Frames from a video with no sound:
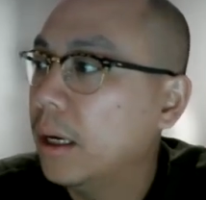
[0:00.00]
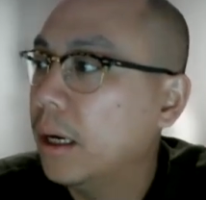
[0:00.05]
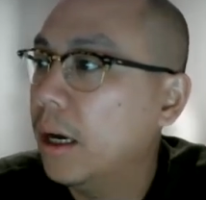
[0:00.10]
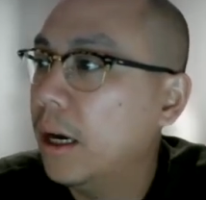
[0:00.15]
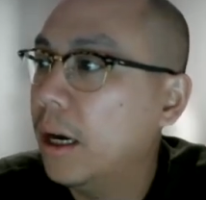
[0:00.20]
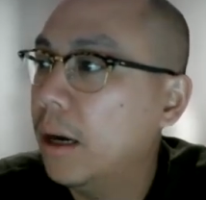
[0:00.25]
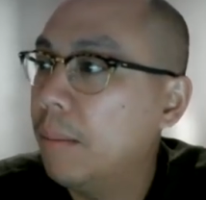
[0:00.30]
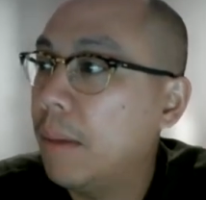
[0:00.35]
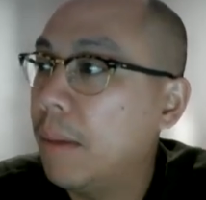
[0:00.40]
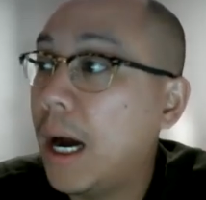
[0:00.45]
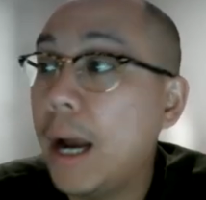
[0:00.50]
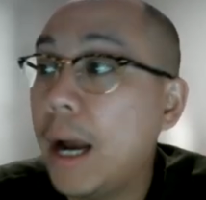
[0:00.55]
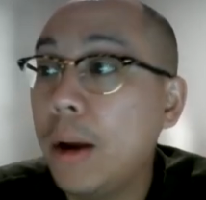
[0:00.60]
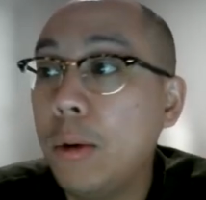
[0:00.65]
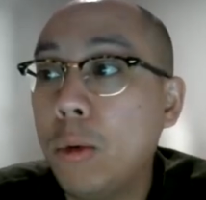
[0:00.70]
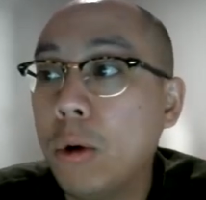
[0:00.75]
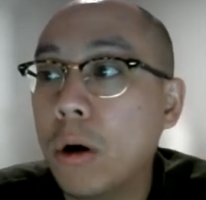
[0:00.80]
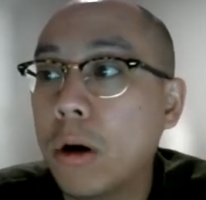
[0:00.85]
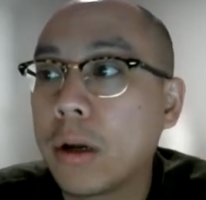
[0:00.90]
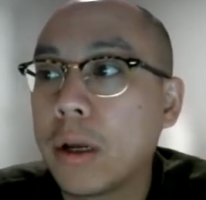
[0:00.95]
I
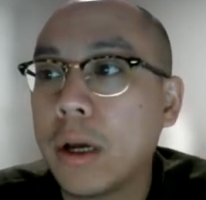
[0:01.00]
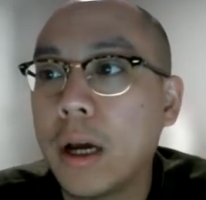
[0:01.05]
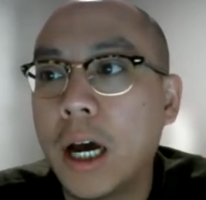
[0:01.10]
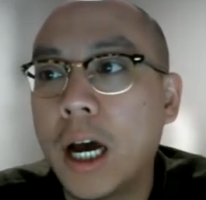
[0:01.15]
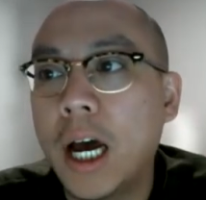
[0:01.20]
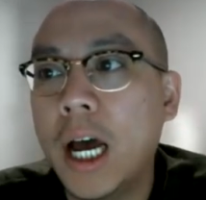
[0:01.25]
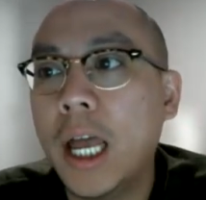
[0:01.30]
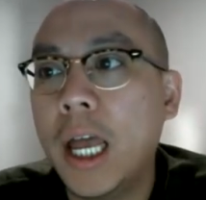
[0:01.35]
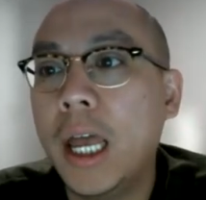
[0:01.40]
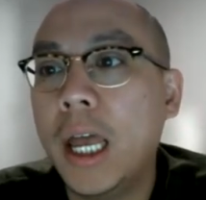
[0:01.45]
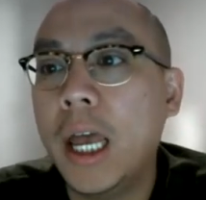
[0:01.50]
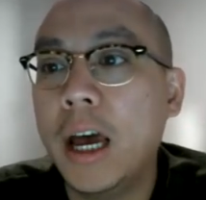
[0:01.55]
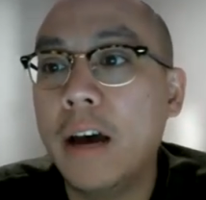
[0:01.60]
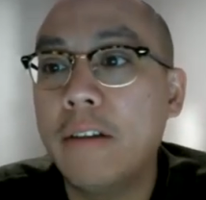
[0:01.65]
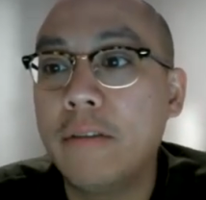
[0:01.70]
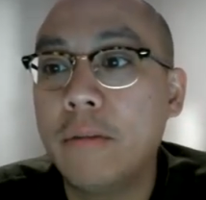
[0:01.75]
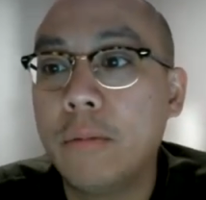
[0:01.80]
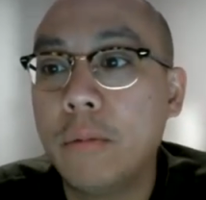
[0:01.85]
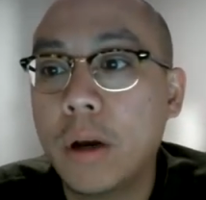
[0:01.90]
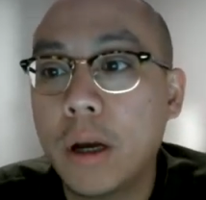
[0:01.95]
work.
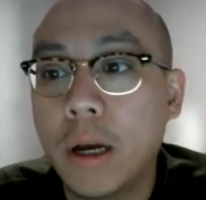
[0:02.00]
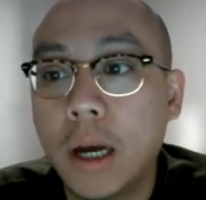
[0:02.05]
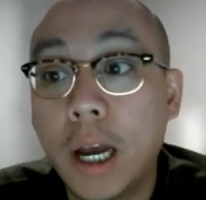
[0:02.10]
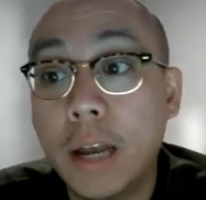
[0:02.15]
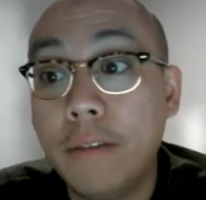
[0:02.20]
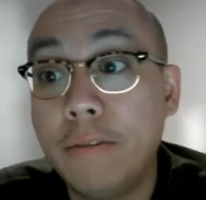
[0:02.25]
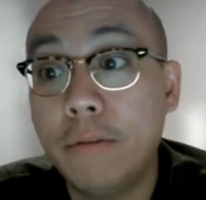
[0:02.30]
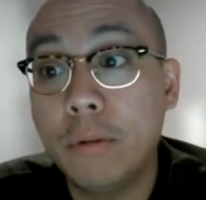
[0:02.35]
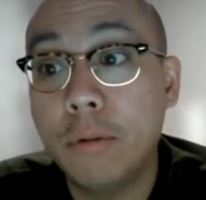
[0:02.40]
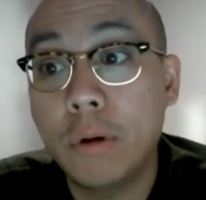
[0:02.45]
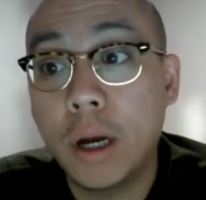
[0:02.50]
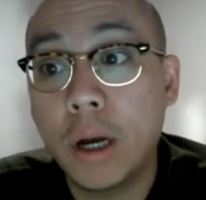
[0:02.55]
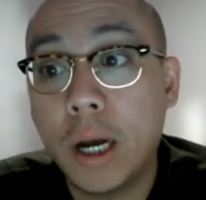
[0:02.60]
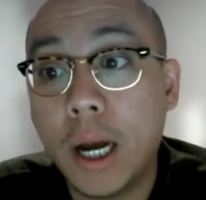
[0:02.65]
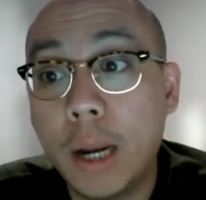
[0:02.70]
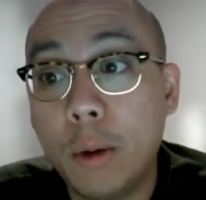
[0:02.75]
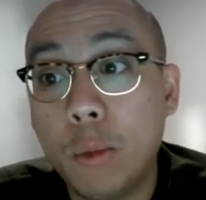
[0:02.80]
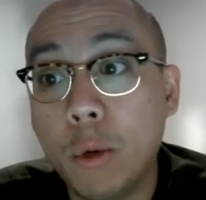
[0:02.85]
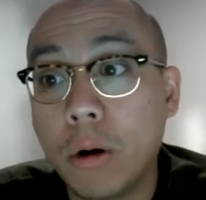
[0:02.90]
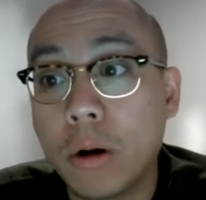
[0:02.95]
I
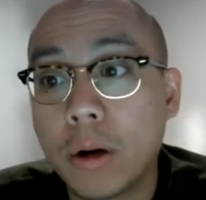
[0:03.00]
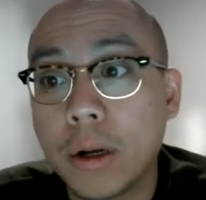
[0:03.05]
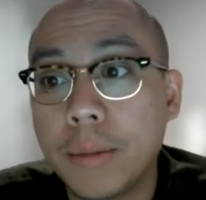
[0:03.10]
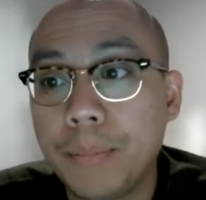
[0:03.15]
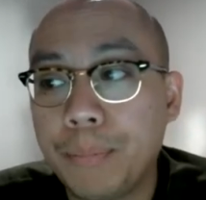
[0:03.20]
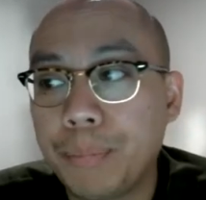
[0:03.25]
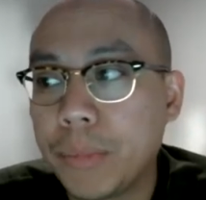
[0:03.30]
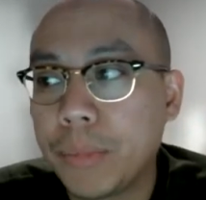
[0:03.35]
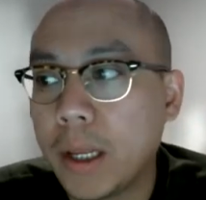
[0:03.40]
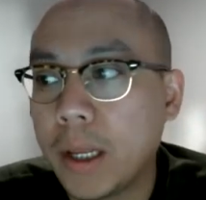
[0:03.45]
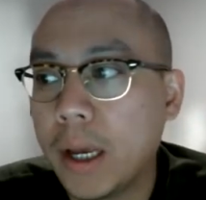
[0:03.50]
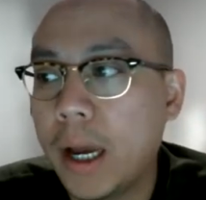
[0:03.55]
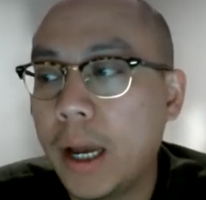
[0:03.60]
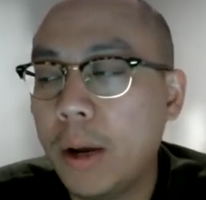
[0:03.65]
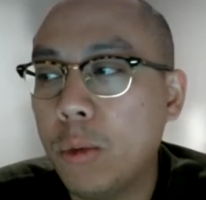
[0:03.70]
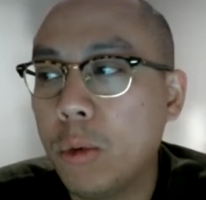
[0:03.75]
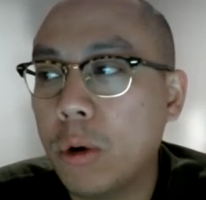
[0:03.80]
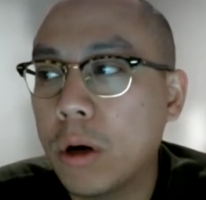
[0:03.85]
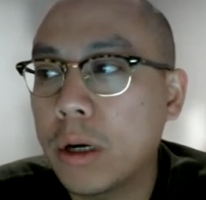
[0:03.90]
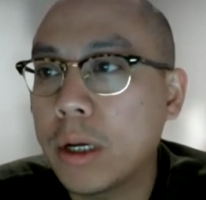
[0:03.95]
work. I
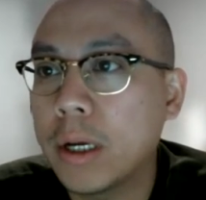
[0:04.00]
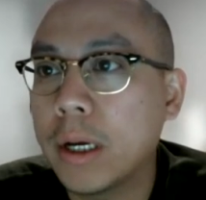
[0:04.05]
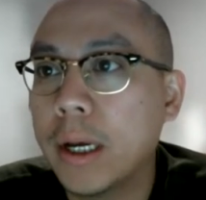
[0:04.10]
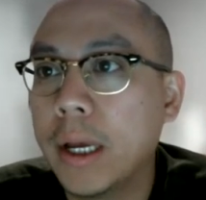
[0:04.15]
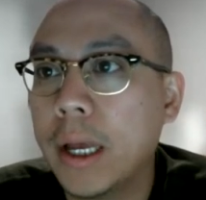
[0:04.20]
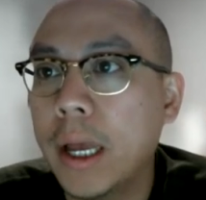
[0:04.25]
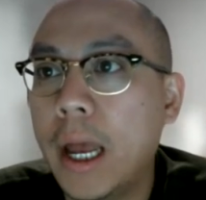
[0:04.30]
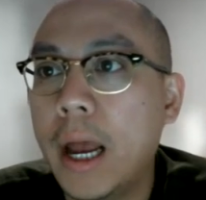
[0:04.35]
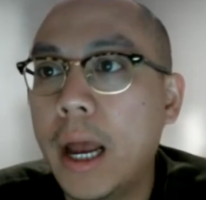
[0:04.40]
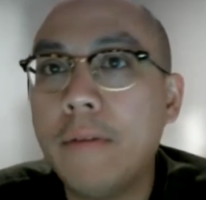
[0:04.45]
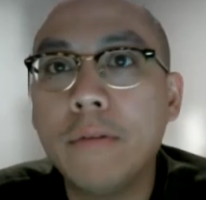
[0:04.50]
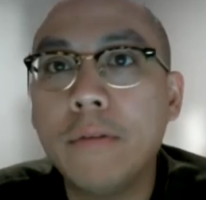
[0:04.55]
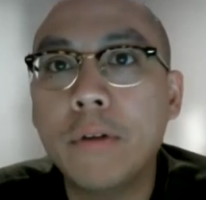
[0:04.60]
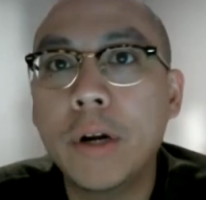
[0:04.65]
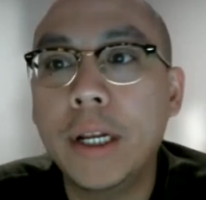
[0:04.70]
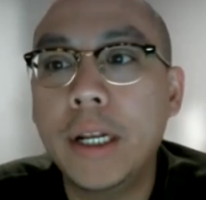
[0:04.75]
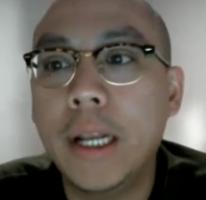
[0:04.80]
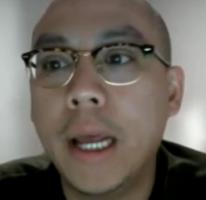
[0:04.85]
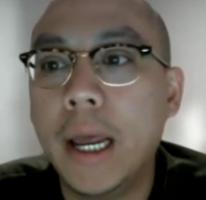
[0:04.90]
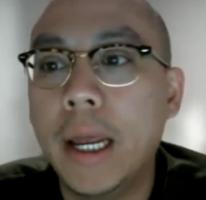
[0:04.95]
work
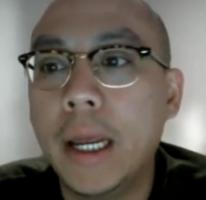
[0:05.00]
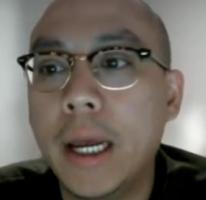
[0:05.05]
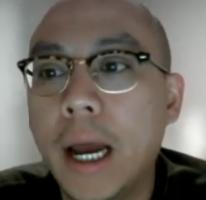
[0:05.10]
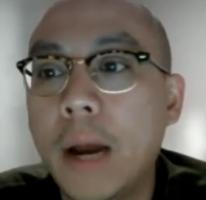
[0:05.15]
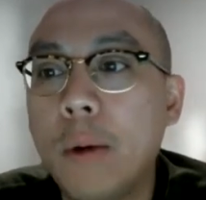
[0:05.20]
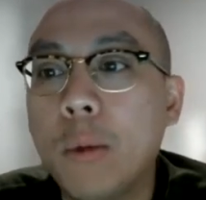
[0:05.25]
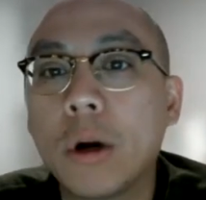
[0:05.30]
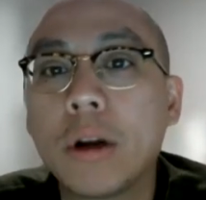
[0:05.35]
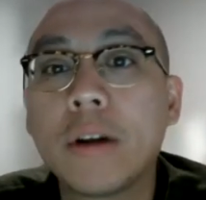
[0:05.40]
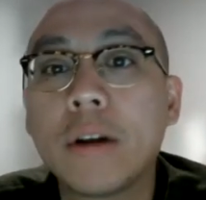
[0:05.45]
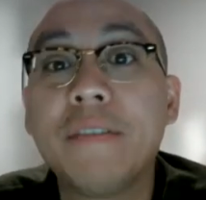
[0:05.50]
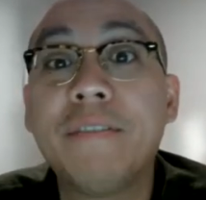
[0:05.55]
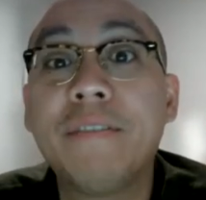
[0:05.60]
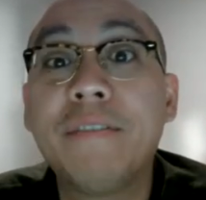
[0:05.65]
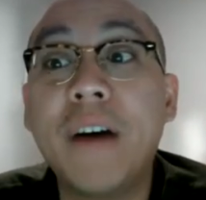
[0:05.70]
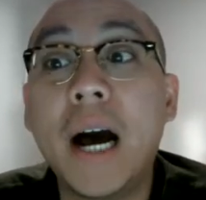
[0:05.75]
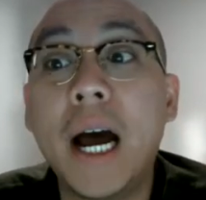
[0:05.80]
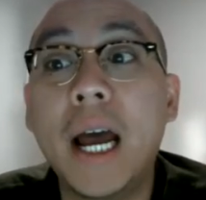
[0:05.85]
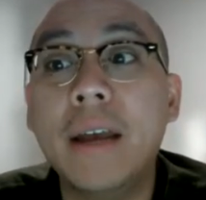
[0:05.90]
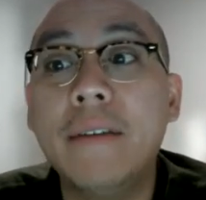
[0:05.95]
every day. I work
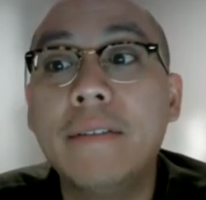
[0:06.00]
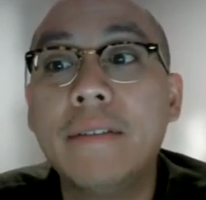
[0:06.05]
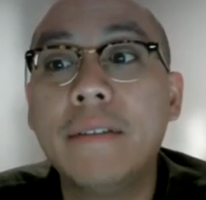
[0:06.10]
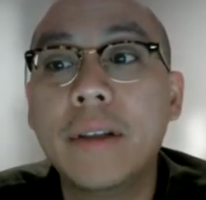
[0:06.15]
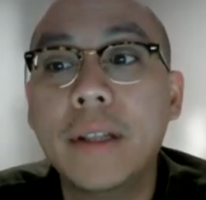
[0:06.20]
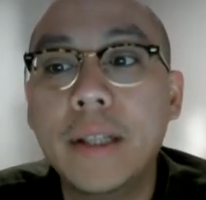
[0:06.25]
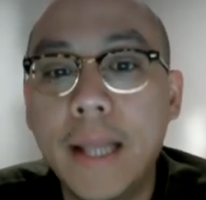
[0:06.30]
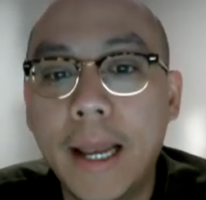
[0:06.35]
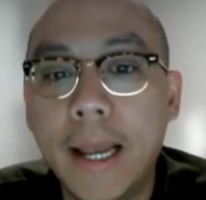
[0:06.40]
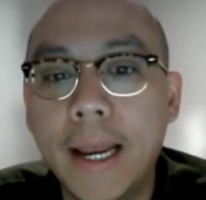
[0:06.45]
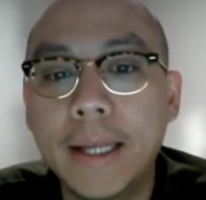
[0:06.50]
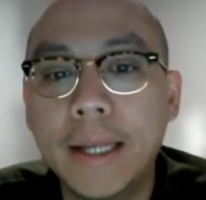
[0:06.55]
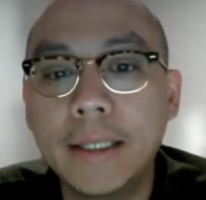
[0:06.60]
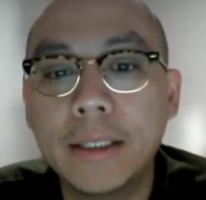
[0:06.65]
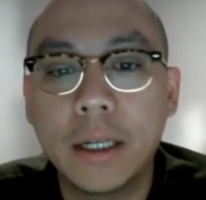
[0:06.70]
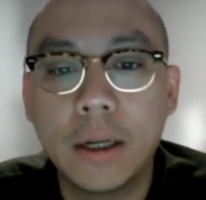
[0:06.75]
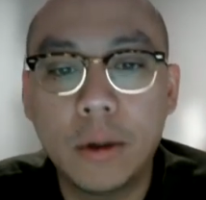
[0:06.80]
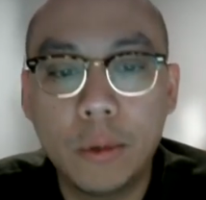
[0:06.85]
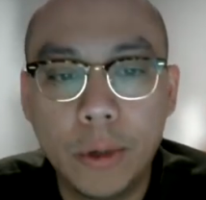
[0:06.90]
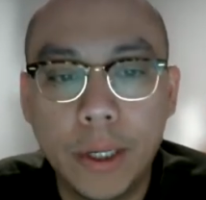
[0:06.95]
5
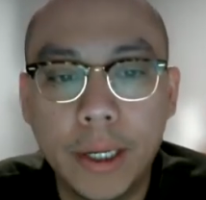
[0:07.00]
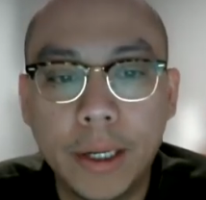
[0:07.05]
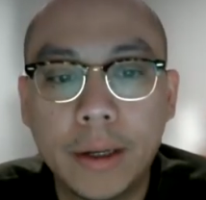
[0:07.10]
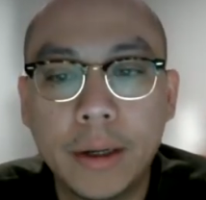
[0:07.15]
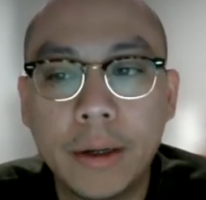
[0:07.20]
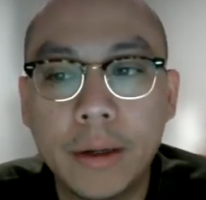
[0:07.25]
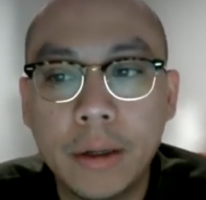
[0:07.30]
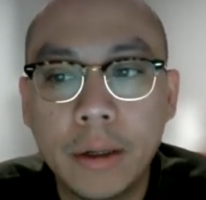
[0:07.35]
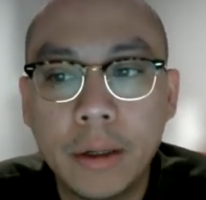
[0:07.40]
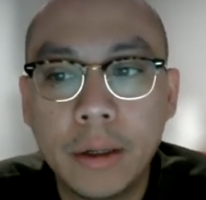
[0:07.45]
days a week.